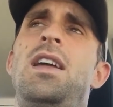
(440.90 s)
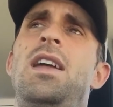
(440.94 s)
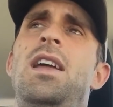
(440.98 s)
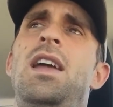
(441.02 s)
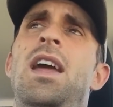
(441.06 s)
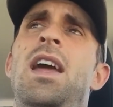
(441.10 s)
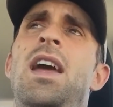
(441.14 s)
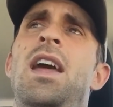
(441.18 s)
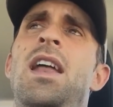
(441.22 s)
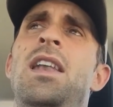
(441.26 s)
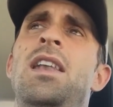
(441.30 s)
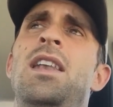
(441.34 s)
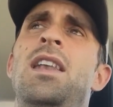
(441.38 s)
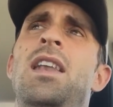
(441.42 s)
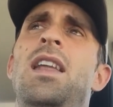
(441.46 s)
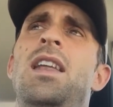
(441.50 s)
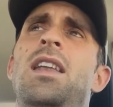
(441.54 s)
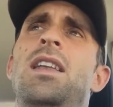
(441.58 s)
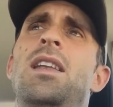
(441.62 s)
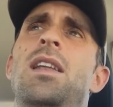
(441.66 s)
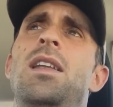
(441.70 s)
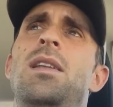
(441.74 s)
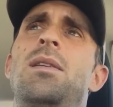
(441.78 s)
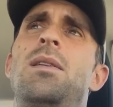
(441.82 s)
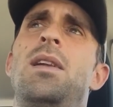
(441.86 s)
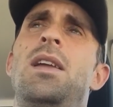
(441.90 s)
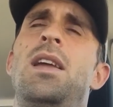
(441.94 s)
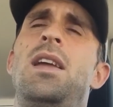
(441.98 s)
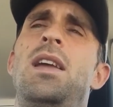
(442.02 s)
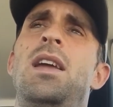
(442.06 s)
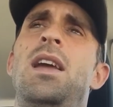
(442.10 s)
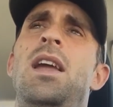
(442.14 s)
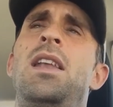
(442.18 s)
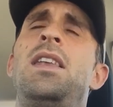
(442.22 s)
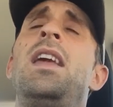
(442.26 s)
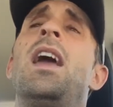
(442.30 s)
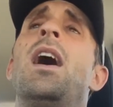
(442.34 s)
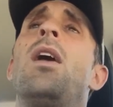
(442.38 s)

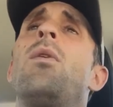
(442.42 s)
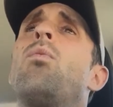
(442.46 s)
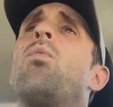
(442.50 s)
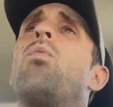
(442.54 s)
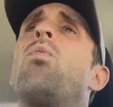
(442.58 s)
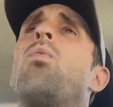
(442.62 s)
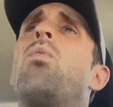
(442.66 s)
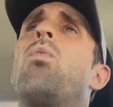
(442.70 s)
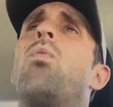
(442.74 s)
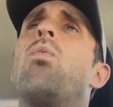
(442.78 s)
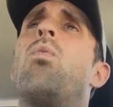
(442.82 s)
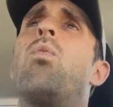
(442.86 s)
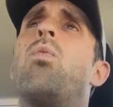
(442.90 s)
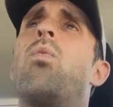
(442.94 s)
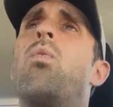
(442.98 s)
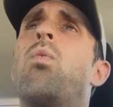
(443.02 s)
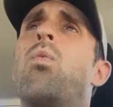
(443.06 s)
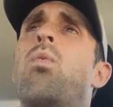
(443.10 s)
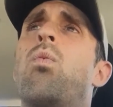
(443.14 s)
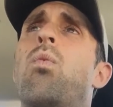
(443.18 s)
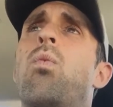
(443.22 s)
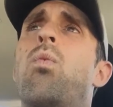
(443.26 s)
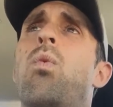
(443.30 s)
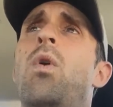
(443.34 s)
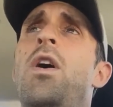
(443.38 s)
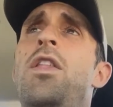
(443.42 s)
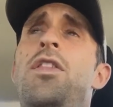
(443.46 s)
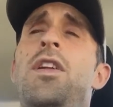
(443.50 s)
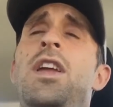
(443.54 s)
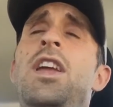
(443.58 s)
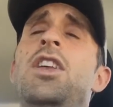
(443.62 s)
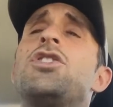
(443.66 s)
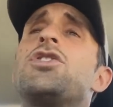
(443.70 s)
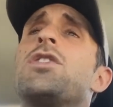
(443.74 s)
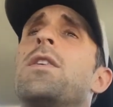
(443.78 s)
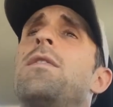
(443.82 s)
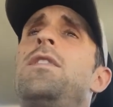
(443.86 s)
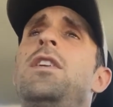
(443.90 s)
and yet with
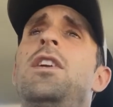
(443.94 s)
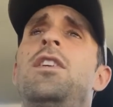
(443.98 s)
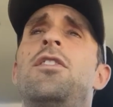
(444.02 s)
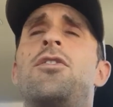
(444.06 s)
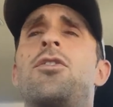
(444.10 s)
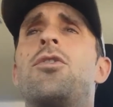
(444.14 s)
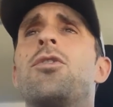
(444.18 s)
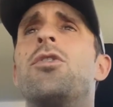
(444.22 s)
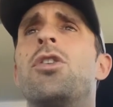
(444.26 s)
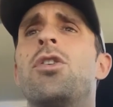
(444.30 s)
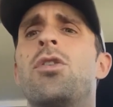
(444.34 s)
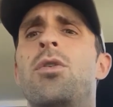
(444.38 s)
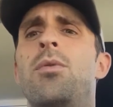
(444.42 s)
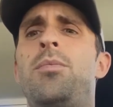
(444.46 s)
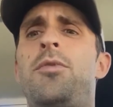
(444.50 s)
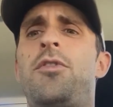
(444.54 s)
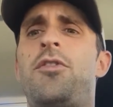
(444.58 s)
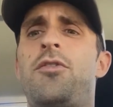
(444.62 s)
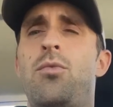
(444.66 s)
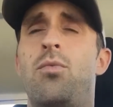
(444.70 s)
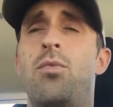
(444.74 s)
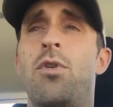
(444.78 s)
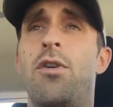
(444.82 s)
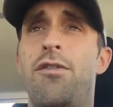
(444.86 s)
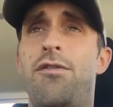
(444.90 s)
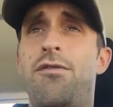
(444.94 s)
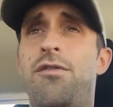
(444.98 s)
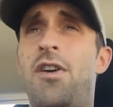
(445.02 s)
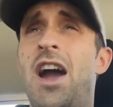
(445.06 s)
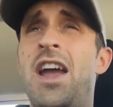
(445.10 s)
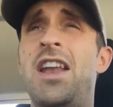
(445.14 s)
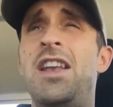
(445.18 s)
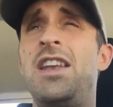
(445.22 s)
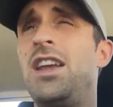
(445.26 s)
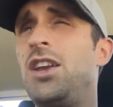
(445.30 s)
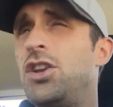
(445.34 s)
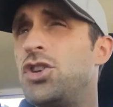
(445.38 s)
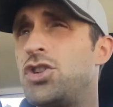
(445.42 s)
each of these groups, we're
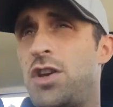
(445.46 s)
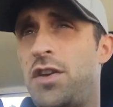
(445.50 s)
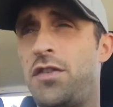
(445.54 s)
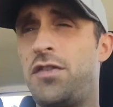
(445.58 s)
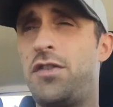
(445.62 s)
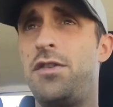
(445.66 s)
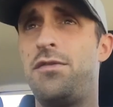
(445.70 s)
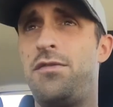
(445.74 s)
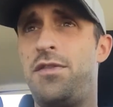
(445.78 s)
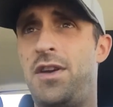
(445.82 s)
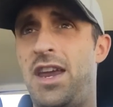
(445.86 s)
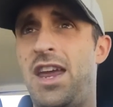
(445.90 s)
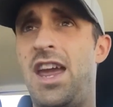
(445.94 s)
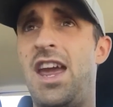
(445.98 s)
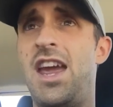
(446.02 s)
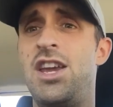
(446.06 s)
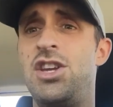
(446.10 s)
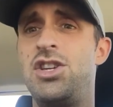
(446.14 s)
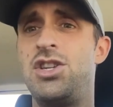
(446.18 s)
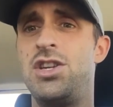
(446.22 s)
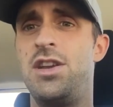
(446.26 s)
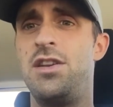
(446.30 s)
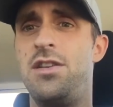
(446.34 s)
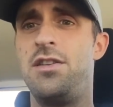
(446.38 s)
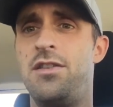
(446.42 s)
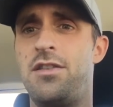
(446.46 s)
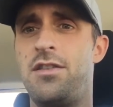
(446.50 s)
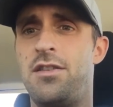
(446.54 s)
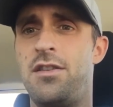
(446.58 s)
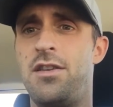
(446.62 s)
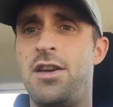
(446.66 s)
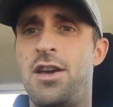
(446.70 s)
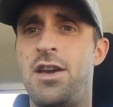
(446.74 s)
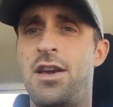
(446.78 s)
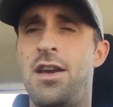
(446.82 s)
finding justifications.